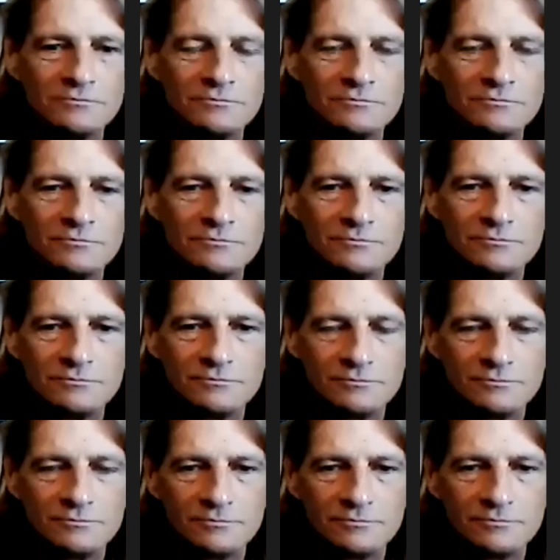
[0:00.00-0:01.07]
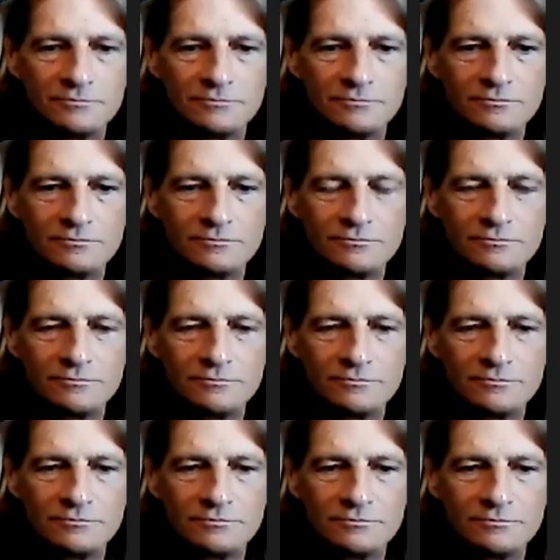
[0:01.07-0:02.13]

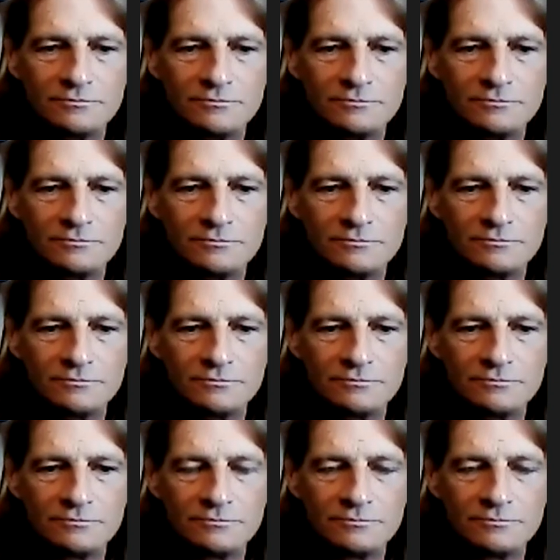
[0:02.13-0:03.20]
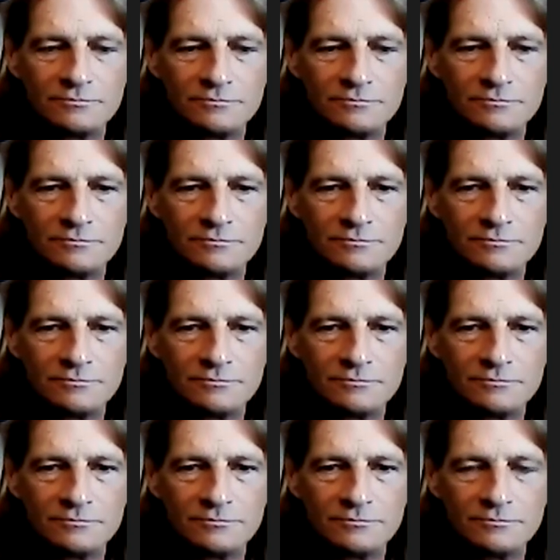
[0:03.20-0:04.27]

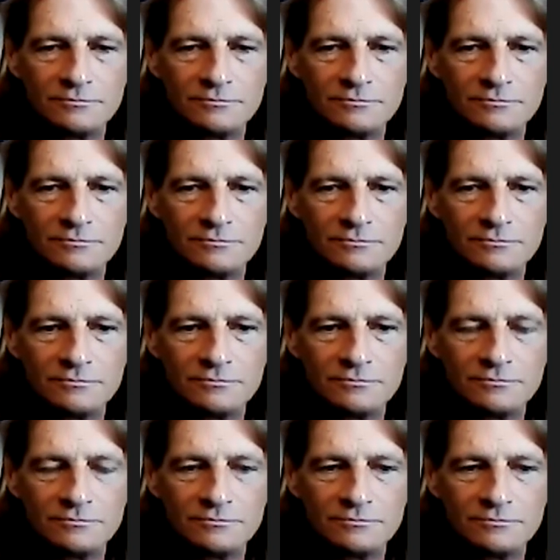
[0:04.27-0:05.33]
(silent)